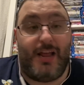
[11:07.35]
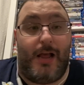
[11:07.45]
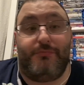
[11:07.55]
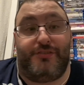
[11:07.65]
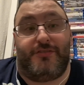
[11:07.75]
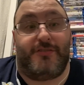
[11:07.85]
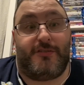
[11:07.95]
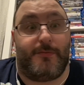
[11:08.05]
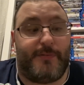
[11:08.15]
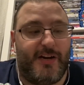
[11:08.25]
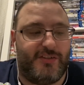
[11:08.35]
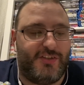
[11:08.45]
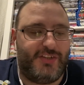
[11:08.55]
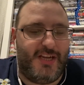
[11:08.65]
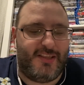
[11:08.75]
was just surprised to
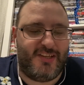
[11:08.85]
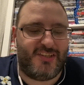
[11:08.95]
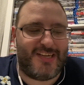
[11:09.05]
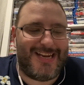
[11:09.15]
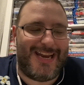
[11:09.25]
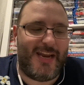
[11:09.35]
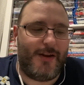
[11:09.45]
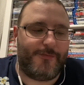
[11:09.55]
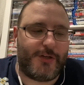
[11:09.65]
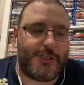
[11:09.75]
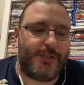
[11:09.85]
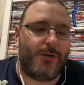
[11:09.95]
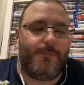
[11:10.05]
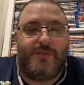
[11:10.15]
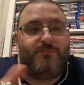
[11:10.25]
see it. This is a Canadian version
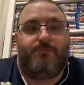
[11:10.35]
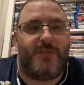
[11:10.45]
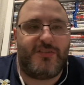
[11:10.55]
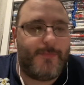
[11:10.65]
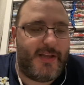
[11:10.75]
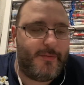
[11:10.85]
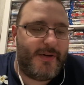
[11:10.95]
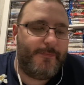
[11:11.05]
though, but it doesn't bother me.